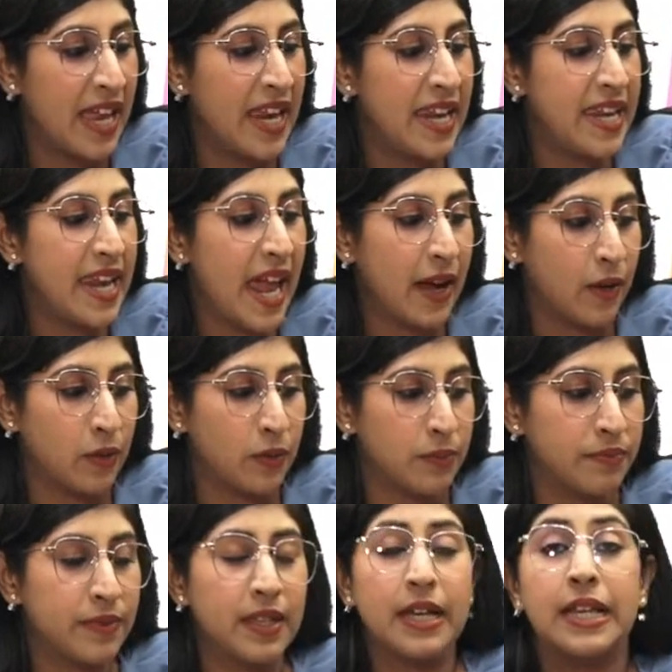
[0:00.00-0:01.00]
Now,
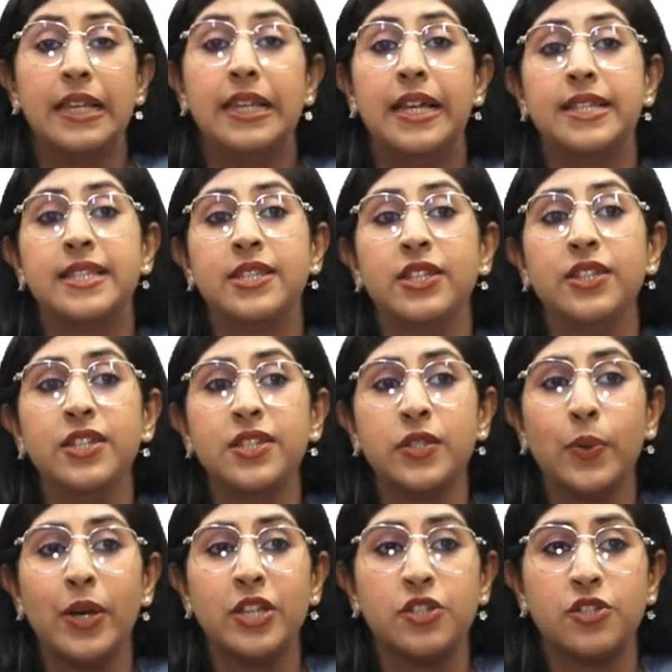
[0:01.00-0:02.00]
let's see this
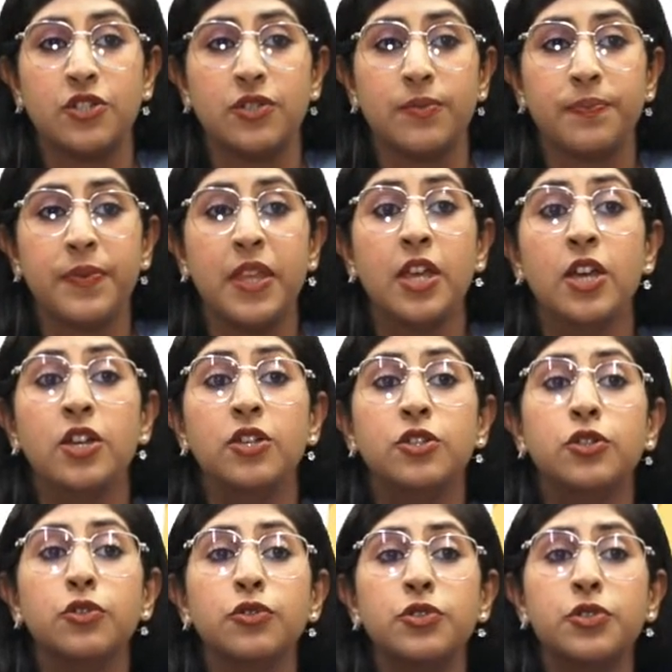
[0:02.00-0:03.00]
question.
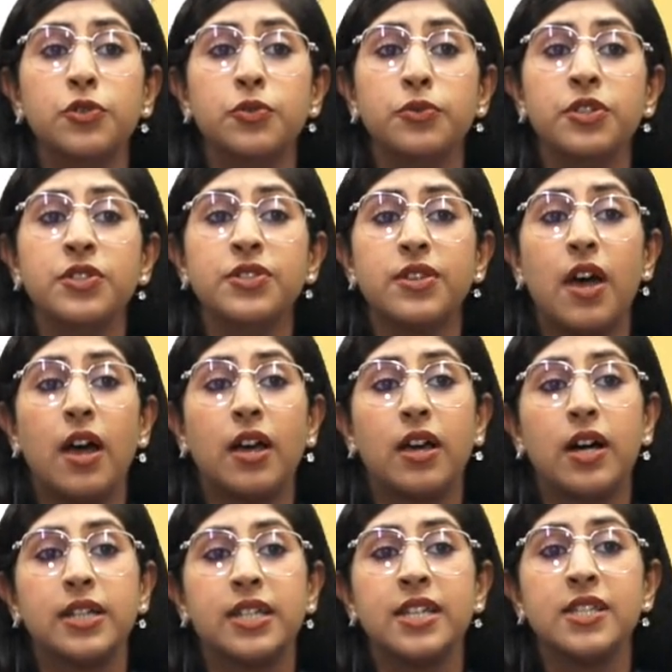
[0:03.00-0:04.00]
2 students are
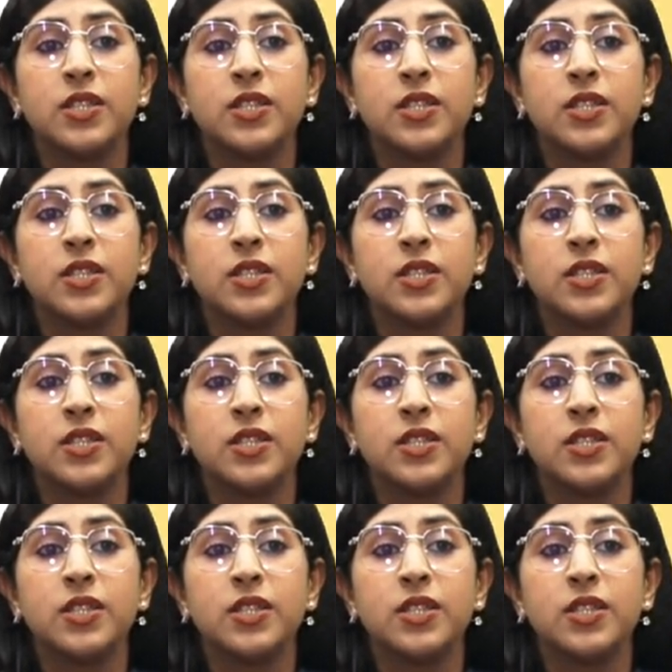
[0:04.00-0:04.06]
cutting